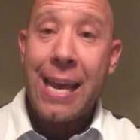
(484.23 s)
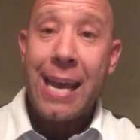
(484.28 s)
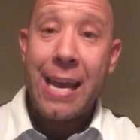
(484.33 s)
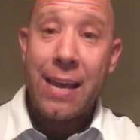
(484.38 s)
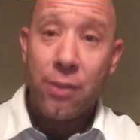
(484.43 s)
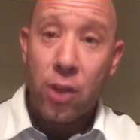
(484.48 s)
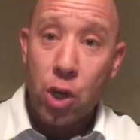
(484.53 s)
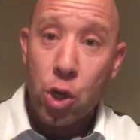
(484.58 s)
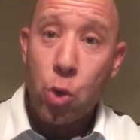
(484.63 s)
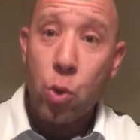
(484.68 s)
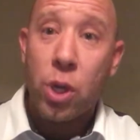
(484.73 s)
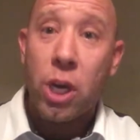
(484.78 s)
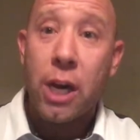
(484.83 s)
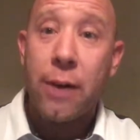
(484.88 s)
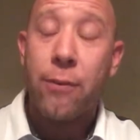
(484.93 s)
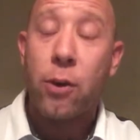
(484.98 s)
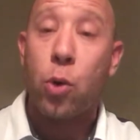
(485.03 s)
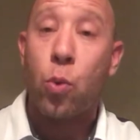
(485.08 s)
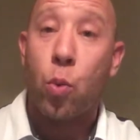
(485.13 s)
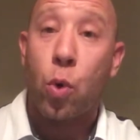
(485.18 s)
and the new
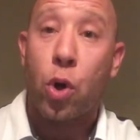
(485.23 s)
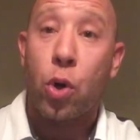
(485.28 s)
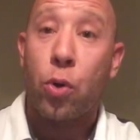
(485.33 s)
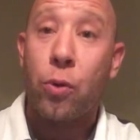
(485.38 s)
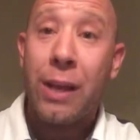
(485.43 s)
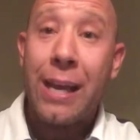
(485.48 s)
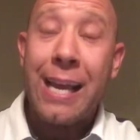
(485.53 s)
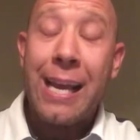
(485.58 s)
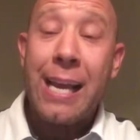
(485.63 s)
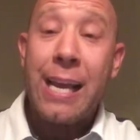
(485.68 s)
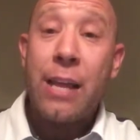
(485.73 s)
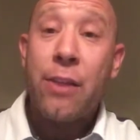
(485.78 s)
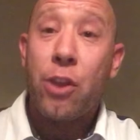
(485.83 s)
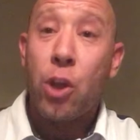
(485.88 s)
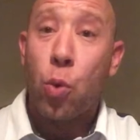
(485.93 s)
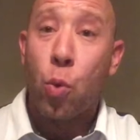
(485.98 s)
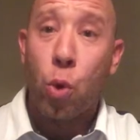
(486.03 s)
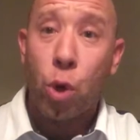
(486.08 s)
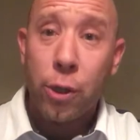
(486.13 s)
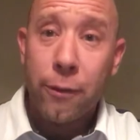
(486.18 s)
covenant world,
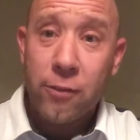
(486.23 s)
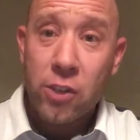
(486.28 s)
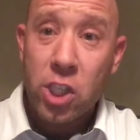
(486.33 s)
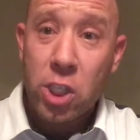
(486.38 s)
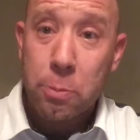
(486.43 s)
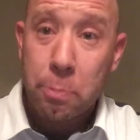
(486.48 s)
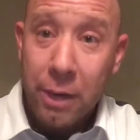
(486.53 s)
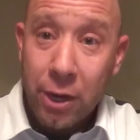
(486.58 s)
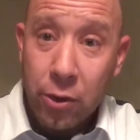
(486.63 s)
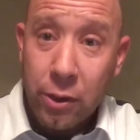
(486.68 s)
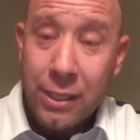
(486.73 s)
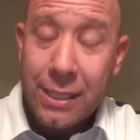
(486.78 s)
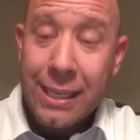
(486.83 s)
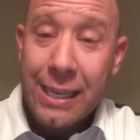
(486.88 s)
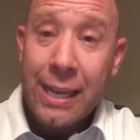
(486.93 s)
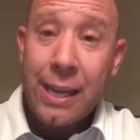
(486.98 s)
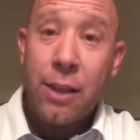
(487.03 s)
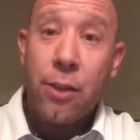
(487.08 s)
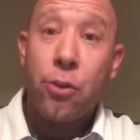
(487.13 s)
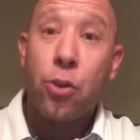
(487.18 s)
the world of the
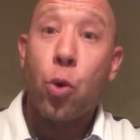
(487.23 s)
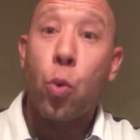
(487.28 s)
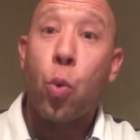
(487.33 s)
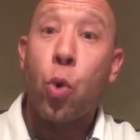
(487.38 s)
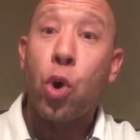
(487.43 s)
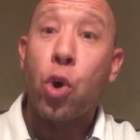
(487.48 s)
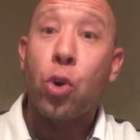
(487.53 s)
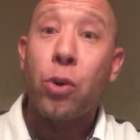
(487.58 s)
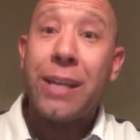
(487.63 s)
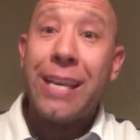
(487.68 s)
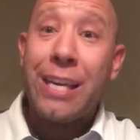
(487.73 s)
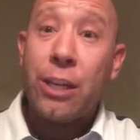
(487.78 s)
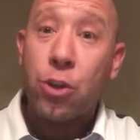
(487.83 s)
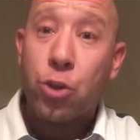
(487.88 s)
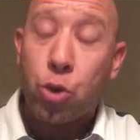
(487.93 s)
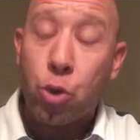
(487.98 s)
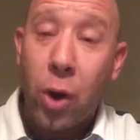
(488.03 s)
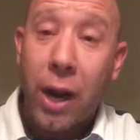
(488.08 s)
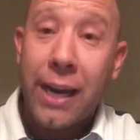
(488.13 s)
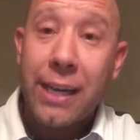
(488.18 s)
Spirit, the world in
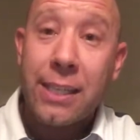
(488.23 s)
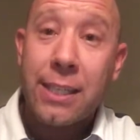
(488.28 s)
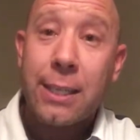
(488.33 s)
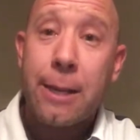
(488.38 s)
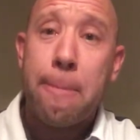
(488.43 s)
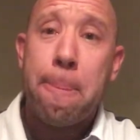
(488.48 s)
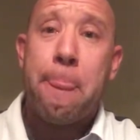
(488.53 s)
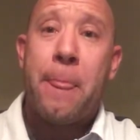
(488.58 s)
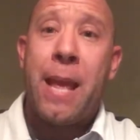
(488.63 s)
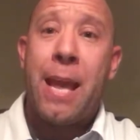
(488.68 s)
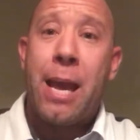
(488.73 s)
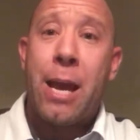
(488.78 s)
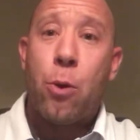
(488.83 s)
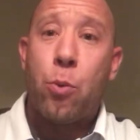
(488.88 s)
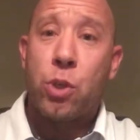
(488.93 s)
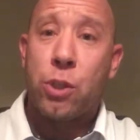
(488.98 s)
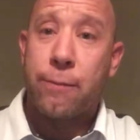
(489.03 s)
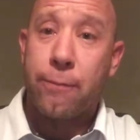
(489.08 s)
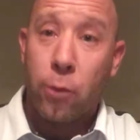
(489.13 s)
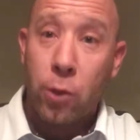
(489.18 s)
Christ,
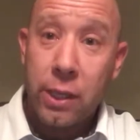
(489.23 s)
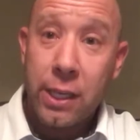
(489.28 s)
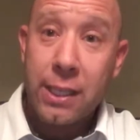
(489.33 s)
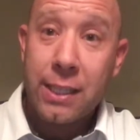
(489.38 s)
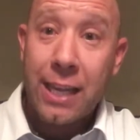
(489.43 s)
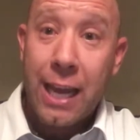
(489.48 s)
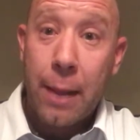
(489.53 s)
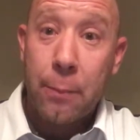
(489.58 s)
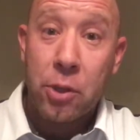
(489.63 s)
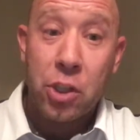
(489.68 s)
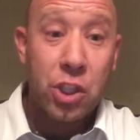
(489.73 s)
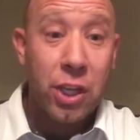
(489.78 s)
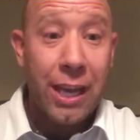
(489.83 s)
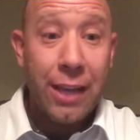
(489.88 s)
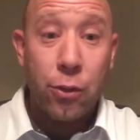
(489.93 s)
was fully established.